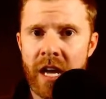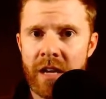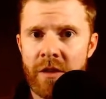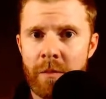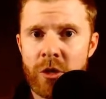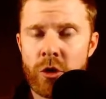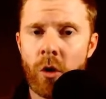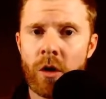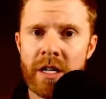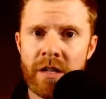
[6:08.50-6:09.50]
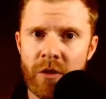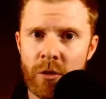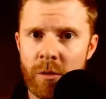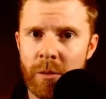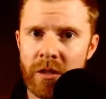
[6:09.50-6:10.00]
the majority of
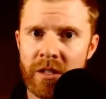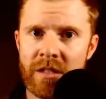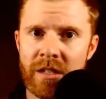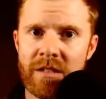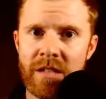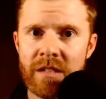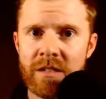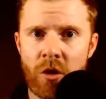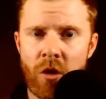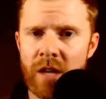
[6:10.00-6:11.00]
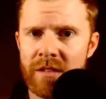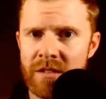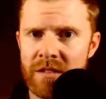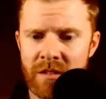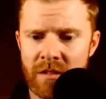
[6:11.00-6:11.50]
vulnerabilities that exist across the
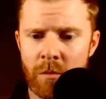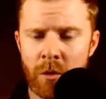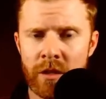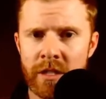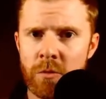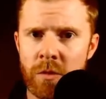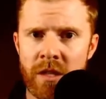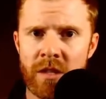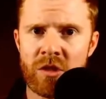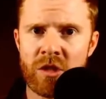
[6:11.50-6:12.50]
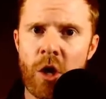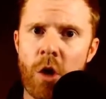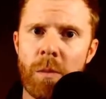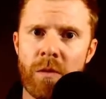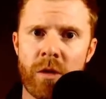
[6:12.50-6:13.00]
system, or at least within the
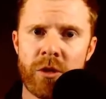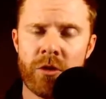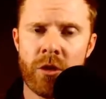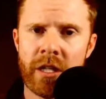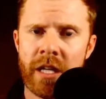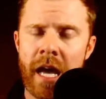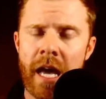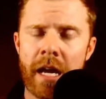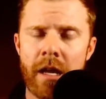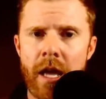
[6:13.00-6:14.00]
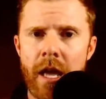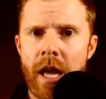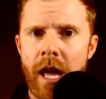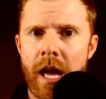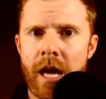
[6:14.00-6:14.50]
scope of what you're looking at.
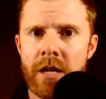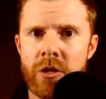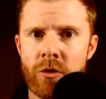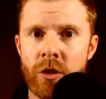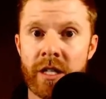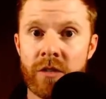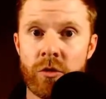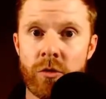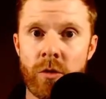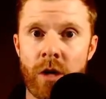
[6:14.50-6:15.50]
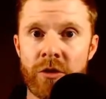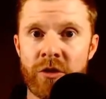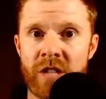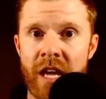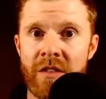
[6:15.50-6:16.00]
And you're looking to
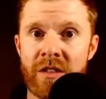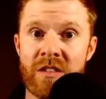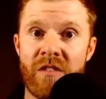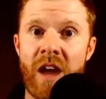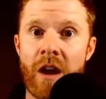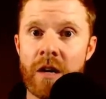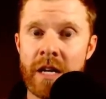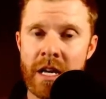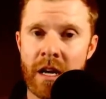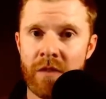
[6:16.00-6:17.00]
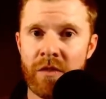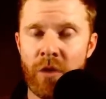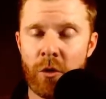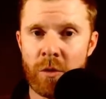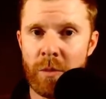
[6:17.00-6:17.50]
understand the severity of the
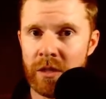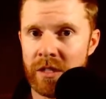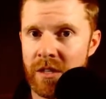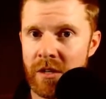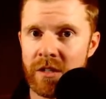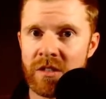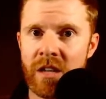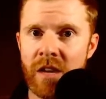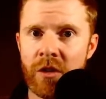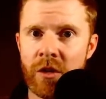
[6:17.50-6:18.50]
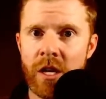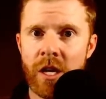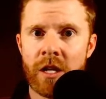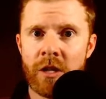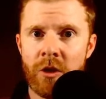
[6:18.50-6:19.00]
vulnerabilities that are discovered.
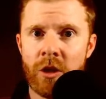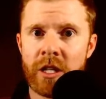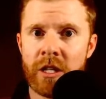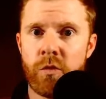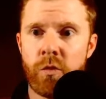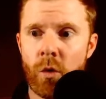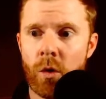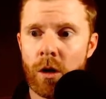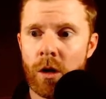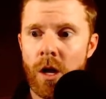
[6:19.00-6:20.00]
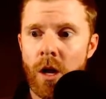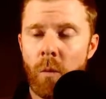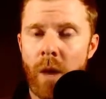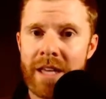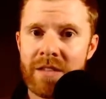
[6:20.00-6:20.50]
You're looking for
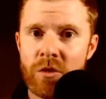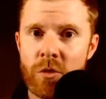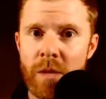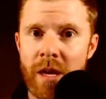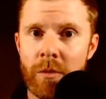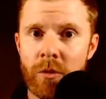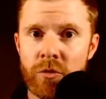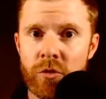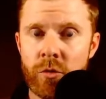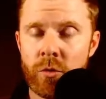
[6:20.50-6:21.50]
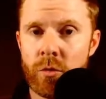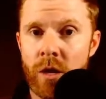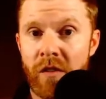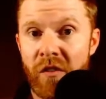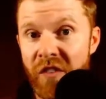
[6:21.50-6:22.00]
ways to be able to
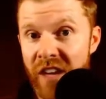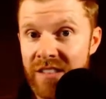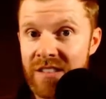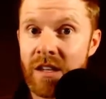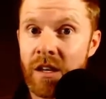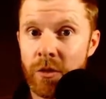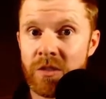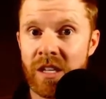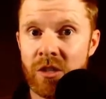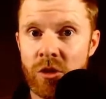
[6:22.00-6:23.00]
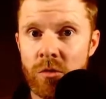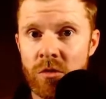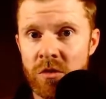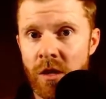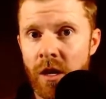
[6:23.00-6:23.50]
fix those
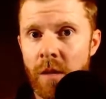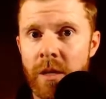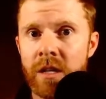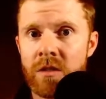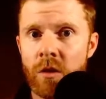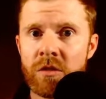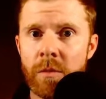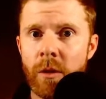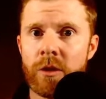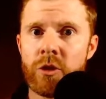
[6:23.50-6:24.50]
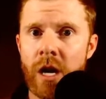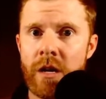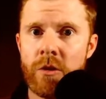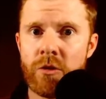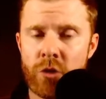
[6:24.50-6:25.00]
issues, because ultimately what you're trying to
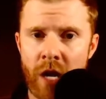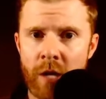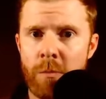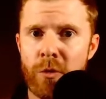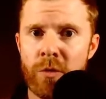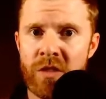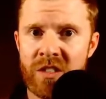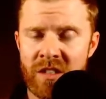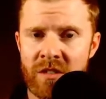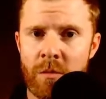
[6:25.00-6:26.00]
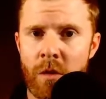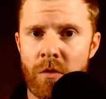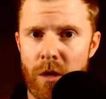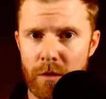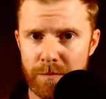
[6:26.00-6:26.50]
do is you're trying to improve the system
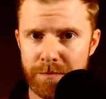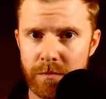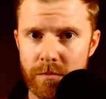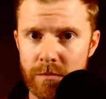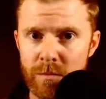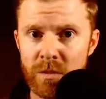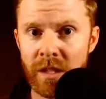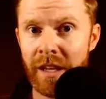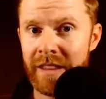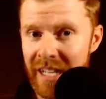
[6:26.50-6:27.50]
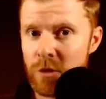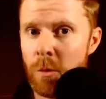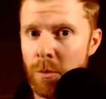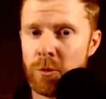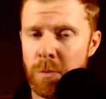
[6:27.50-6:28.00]
overall. That's what
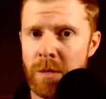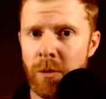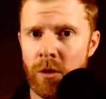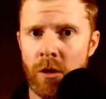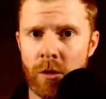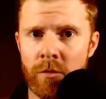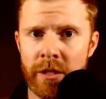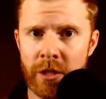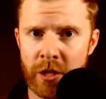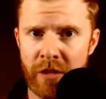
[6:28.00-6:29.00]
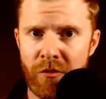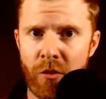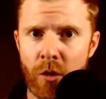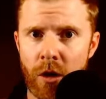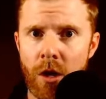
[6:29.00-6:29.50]
most people are really looking
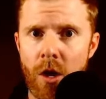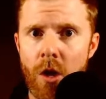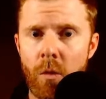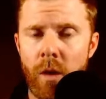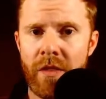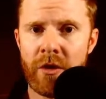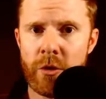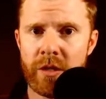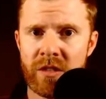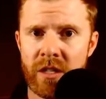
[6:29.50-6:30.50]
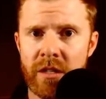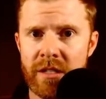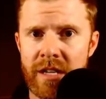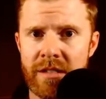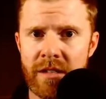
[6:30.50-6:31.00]
for when they're doing security
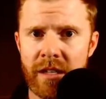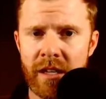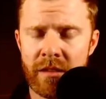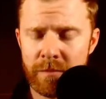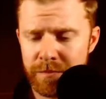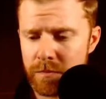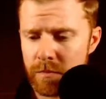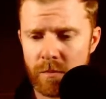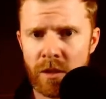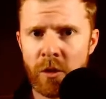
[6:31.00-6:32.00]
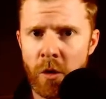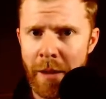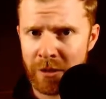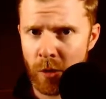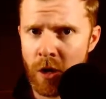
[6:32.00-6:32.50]
testing. And going
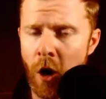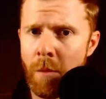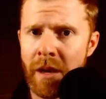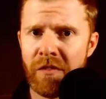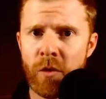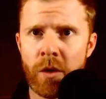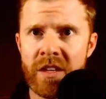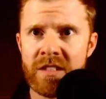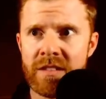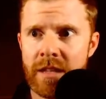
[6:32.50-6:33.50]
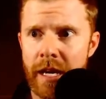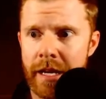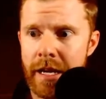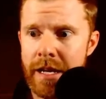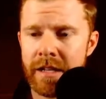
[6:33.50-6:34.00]
back to our car metaphor, this is
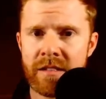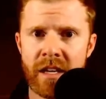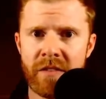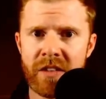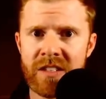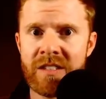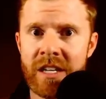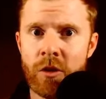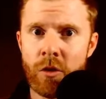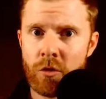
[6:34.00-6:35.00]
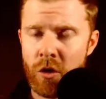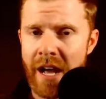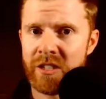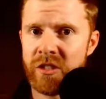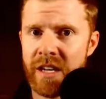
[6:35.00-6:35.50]
like, instead of a single
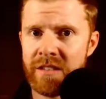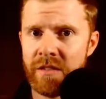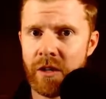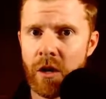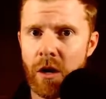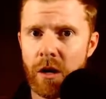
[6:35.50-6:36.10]
crash test of a car,